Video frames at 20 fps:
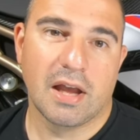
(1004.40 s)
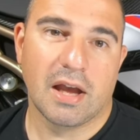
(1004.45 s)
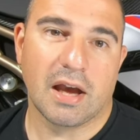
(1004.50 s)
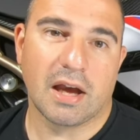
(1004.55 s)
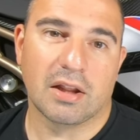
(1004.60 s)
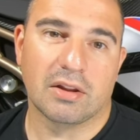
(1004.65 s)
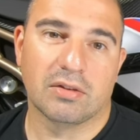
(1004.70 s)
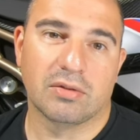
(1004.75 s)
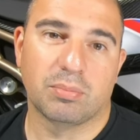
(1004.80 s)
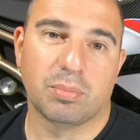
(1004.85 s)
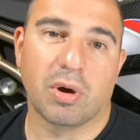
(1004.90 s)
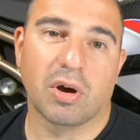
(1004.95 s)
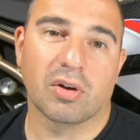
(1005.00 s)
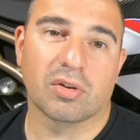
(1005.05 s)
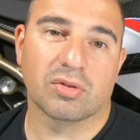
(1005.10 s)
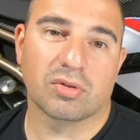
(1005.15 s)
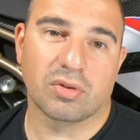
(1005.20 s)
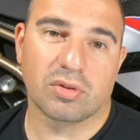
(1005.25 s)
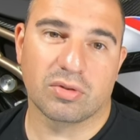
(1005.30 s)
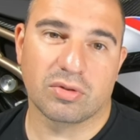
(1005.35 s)
and
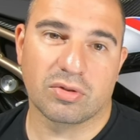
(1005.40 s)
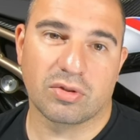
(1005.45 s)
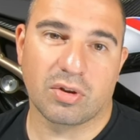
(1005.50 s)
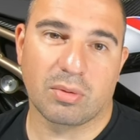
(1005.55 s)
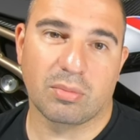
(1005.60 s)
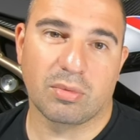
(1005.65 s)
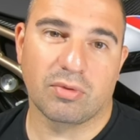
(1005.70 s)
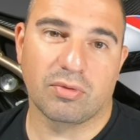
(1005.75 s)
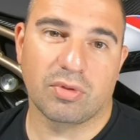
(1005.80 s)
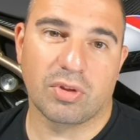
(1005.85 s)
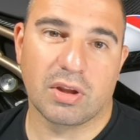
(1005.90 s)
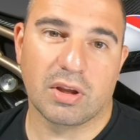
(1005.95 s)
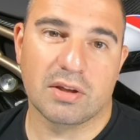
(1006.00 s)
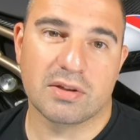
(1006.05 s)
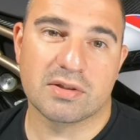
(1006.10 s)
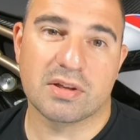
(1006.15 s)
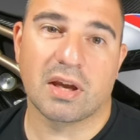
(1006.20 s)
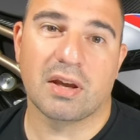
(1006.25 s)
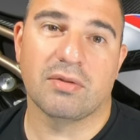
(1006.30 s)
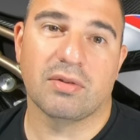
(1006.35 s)
pass on some of the
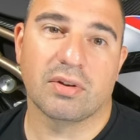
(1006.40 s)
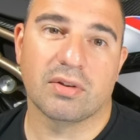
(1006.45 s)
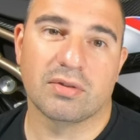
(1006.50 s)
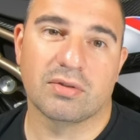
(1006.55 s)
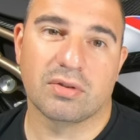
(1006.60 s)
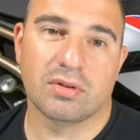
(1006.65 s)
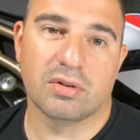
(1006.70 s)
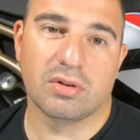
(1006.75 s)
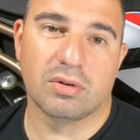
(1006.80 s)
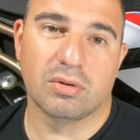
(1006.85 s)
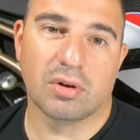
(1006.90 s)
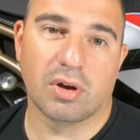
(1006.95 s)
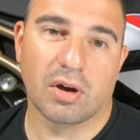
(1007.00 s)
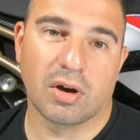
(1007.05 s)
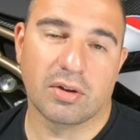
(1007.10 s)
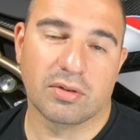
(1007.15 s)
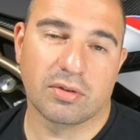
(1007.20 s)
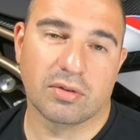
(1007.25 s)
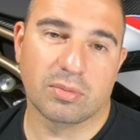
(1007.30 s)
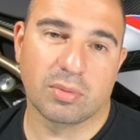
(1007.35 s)
savings to you
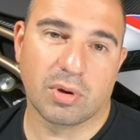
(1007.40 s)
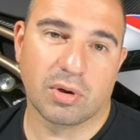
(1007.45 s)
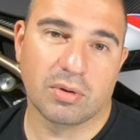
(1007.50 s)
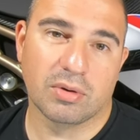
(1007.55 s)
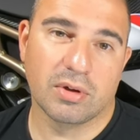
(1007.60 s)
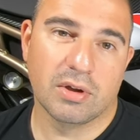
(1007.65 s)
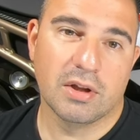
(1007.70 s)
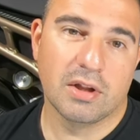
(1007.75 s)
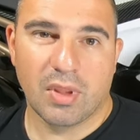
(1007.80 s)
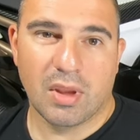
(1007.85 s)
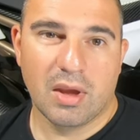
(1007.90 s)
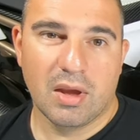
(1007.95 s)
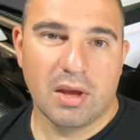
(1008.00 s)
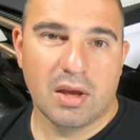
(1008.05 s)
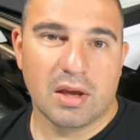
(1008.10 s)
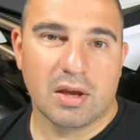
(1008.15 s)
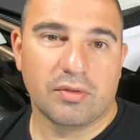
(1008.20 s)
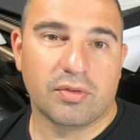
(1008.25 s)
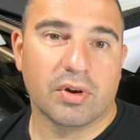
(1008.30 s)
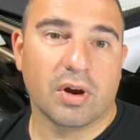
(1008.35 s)
guys as well.
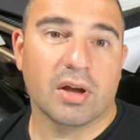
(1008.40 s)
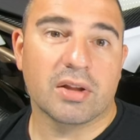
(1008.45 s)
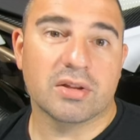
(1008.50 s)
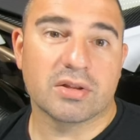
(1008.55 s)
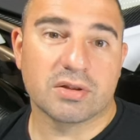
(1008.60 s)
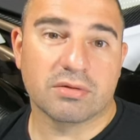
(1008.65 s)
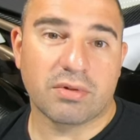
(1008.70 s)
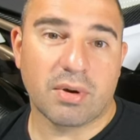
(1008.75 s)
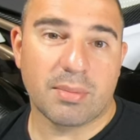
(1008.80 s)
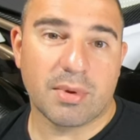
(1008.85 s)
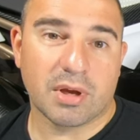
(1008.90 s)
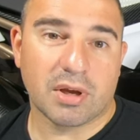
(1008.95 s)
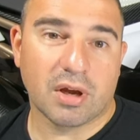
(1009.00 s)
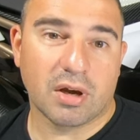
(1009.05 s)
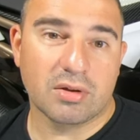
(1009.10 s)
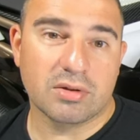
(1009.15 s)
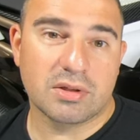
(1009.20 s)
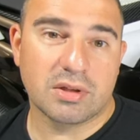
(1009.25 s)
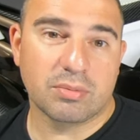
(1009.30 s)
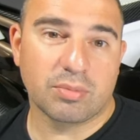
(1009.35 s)
If you like the ceramic
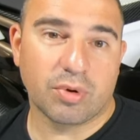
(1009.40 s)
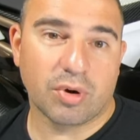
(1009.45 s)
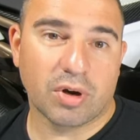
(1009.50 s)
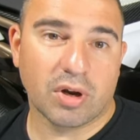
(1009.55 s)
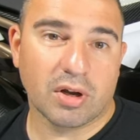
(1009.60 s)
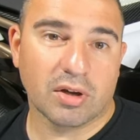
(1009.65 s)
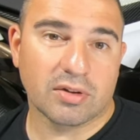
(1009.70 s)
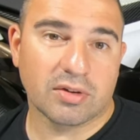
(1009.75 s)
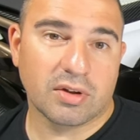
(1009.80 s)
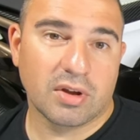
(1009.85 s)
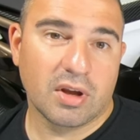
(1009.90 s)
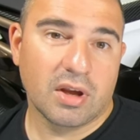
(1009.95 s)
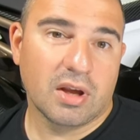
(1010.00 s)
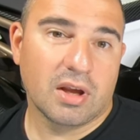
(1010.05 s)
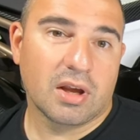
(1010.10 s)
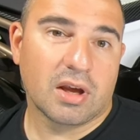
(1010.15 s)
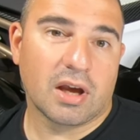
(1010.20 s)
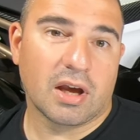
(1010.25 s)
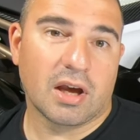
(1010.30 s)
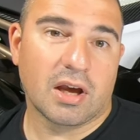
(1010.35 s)
coating products
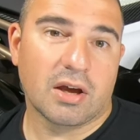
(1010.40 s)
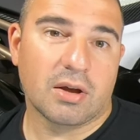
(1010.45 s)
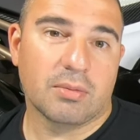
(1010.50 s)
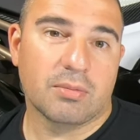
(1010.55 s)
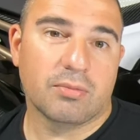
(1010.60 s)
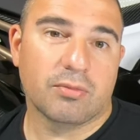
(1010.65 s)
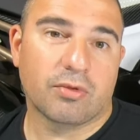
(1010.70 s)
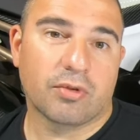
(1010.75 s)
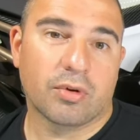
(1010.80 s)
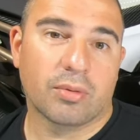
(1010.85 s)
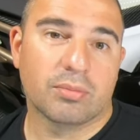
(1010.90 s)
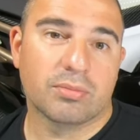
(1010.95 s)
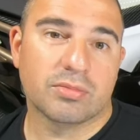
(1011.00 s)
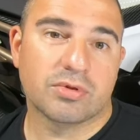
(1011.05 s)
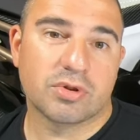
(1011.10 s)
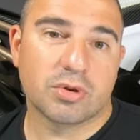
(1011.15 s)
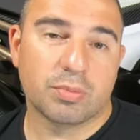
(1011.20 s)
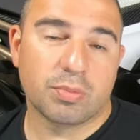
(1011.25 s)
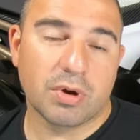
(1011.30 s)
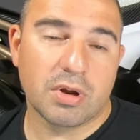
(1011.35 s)
um, from
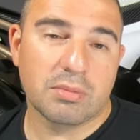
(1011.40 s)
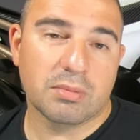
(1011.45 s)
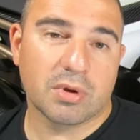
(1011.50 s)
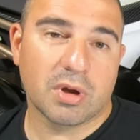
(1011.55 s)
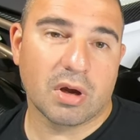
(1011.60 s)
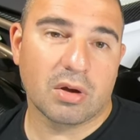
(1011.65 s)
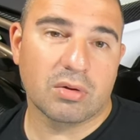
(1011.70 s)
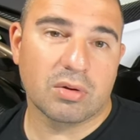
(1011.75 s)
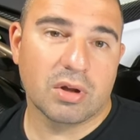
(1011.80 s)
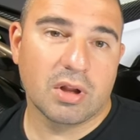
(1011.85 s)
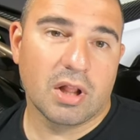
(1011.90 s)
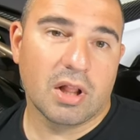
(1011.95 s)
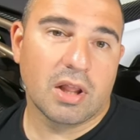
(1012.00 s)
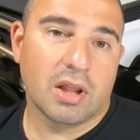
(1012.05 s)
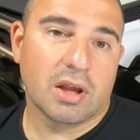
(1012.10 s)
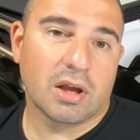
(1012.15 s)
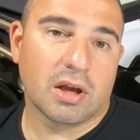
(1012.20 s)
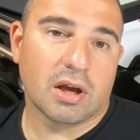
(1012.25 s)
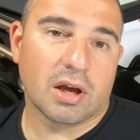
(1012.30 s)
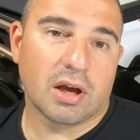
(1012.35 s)
Supreme Coat,
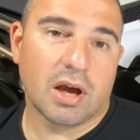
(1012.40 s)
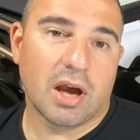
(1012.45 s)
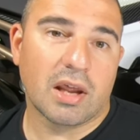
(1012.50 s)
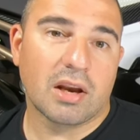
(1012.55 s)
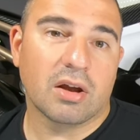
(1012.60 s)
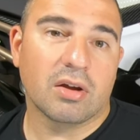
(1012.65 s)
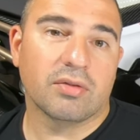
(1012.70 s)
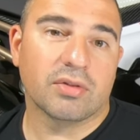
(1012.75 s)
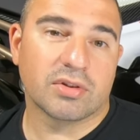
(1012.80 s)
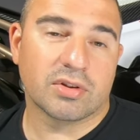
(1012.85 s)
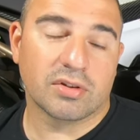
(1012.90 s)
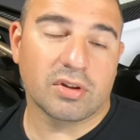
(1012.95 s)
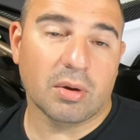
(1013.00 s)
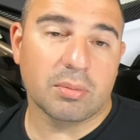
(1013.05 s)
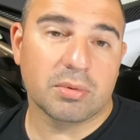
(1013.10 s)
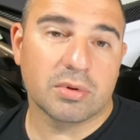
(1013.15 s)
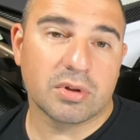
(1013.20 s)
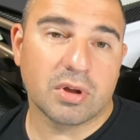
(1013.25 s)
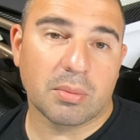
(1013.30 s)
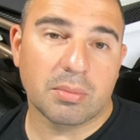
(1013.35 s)
uh, head over to
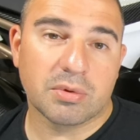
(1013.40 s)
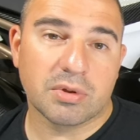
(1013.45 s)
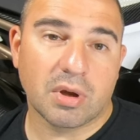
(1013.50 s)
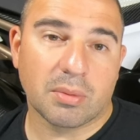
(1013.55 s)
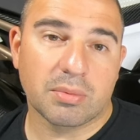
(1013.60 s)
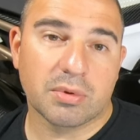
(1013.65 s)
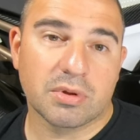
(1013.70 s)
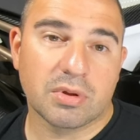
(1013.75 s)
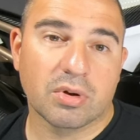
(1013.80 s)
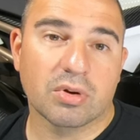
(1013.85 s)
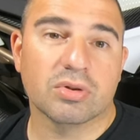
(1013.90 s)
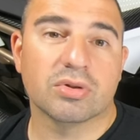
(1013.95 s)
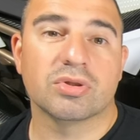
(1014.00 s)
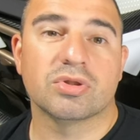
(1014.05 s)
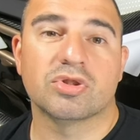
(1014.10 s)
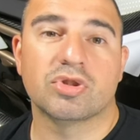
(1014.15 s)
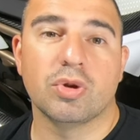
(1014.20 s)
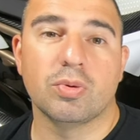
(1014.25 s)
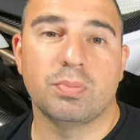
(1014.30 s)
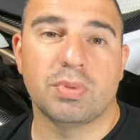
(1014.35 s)

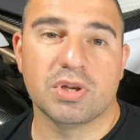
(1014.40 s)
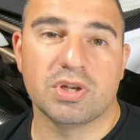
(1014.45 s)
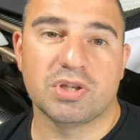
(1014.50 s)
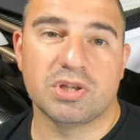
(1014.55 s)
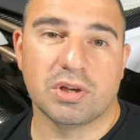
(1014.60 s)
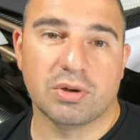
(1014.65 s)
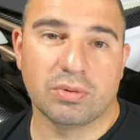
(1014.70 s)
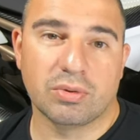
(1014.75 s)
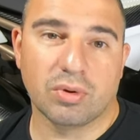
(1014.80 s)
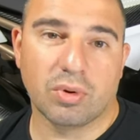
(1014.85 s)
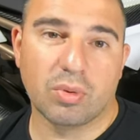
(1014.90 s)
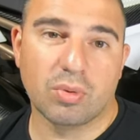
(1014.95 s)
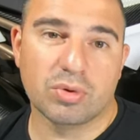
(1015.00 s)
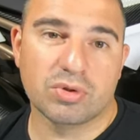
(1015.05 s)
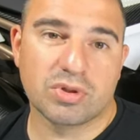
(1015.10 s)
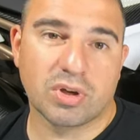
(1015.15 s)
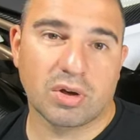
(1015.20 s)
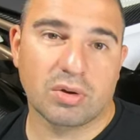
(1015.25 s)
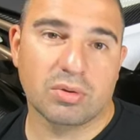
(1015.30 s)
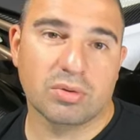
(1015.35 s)

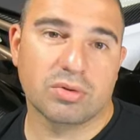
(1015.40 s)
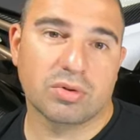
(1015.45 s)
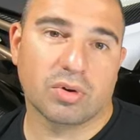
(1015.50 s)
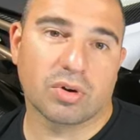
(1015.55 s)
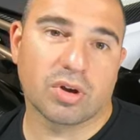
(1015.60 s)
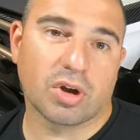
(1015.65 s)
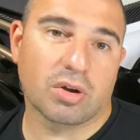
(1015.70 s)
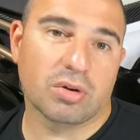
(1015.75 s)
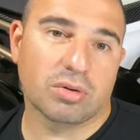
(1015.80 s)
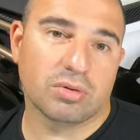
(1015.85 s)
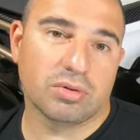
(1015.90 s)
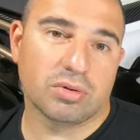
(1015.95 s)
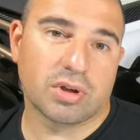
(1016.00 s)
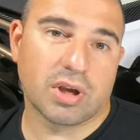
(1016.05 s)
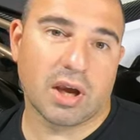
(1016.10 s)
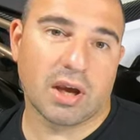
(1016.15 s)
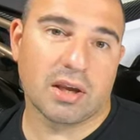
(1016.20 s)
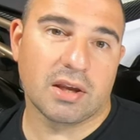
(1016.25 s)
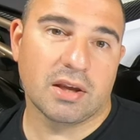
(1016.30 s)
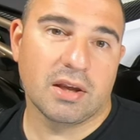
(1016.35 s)

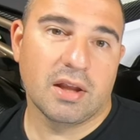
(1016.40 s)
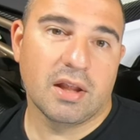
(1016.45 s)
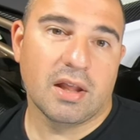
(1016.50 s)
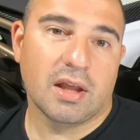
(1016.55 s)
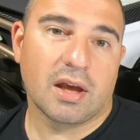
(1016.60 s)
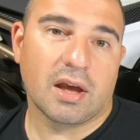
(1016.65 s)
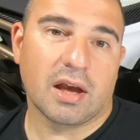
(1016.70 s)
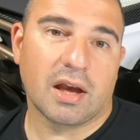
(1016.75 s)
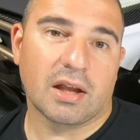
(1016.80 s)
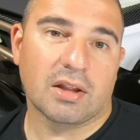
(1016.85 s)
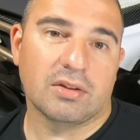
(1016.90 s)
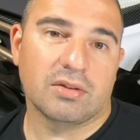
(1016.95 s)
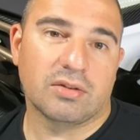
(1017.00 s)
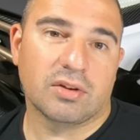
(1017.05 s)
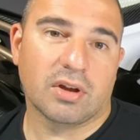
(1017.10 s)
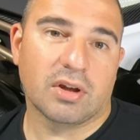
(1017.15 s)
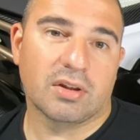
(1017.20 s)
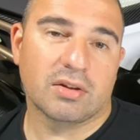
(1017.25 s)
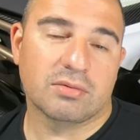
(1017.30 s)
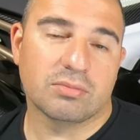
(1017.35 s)
www.supershieldauto.co.uk and
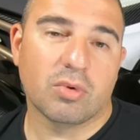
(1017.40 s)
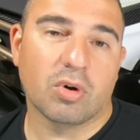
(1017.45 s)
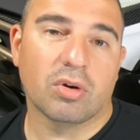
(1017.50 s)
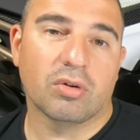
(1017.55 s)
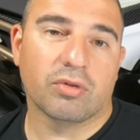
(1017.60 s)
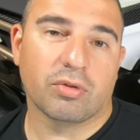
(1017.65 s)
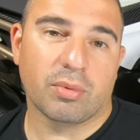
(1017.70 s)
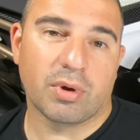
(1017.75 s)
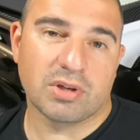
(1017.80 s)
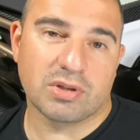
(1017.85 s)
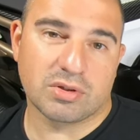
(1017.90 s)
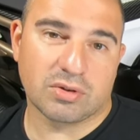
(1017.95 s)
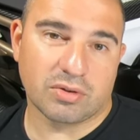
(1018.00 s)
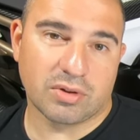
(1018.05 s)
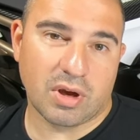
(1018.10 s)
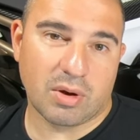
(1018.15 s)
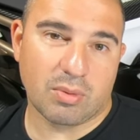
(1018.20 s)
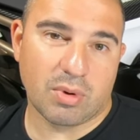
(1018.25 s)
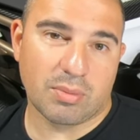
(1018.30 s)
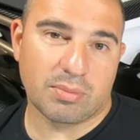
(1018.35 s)
uh, there's more information on
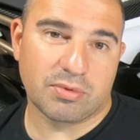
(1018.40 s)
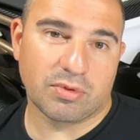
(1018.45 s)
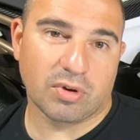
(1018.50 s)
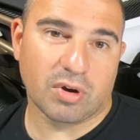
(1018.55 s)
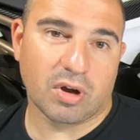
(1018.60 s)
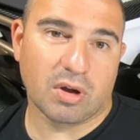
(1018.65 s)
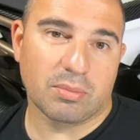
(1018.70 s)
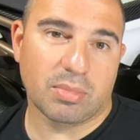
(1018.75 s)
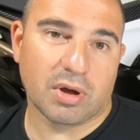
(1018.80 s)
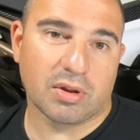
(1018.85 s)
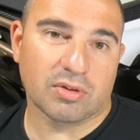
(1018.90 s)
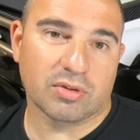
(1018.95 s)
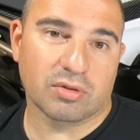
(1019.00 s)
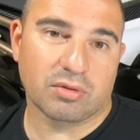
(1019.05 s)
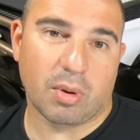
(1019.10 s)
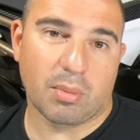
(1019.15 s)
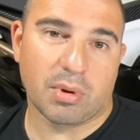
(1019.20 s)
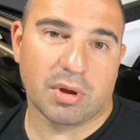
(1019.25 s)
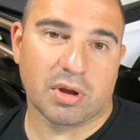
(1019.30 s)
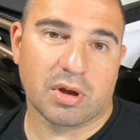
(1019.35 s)
that website about the
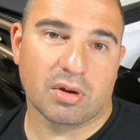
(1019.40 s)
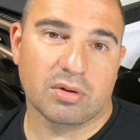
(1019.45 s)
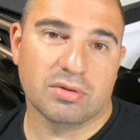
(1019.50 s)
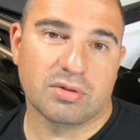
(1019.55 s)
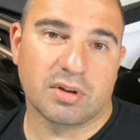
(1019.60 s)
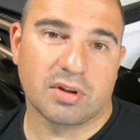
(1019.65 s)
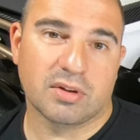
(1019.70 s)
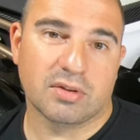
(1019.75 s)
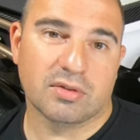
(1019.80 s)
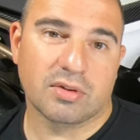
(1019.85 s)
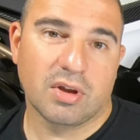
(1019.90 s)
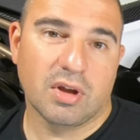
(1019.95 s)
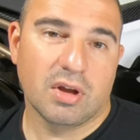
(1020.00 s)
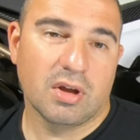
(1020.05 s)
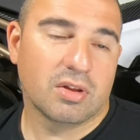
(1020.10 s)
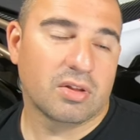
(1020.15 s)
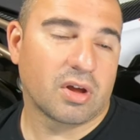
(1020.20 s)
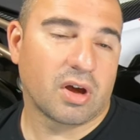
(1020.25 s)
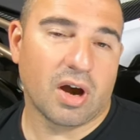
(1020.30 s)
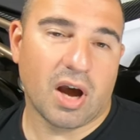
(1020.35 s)
ceramic coatings.
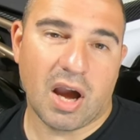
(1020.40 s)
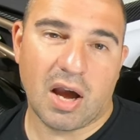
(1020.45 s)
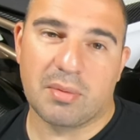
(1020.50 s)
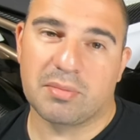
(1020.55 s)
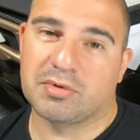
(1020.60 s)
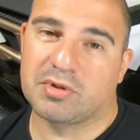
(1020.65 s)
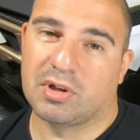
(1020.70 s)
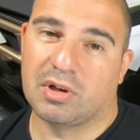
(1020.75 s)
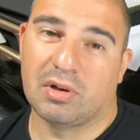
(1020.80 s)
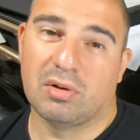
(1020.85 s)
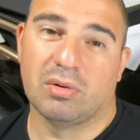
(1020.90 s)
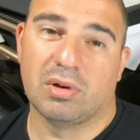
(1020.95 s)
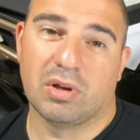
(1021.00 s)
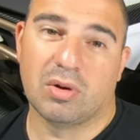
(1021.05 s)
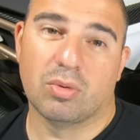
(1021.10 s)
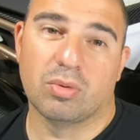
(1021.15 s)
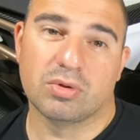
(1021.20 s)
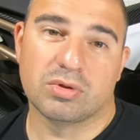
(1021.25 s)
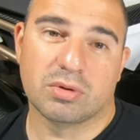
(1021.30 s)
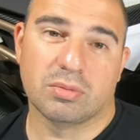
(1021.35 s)
They are absolutely
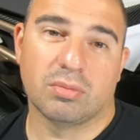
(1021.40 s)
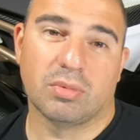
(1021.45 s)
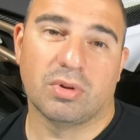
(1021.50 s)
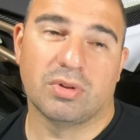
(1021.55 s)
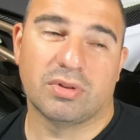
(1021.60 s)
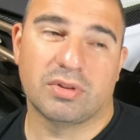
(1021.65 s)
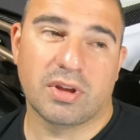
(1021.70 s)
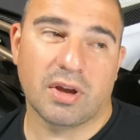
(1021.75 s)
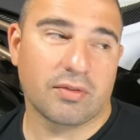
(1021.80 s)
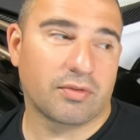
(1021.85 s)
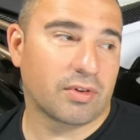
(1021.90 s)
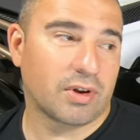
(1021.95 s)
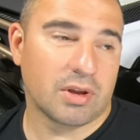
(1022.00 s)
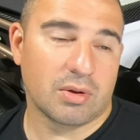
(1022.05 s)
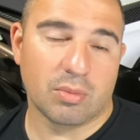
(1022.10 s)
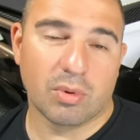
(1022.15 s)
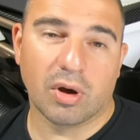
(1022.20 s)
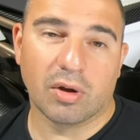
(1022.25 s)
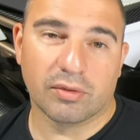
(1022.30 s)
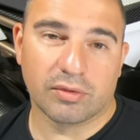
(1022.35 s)
awesome and definitely
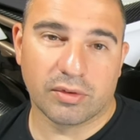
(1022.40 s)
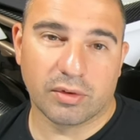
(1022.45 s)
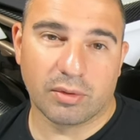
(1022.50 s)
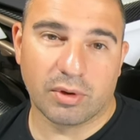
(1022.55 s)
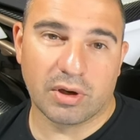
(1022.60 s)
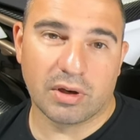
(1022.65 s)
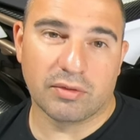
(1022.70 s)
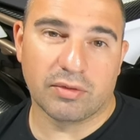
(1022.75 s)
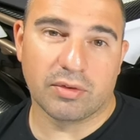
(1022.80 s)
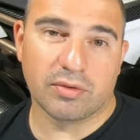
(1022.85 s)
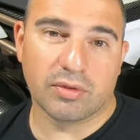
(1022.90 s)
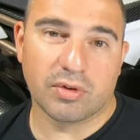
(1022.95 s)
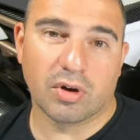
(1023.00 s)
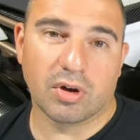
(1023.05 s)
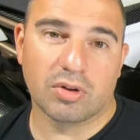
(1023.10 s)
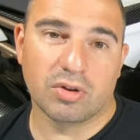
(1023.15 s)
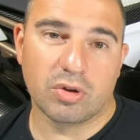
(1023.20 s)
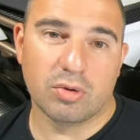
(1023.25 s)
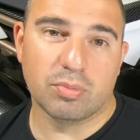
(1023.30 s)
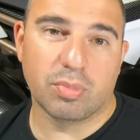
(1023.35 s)
worth doing. If you've
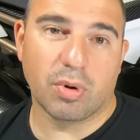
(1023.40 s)
got a new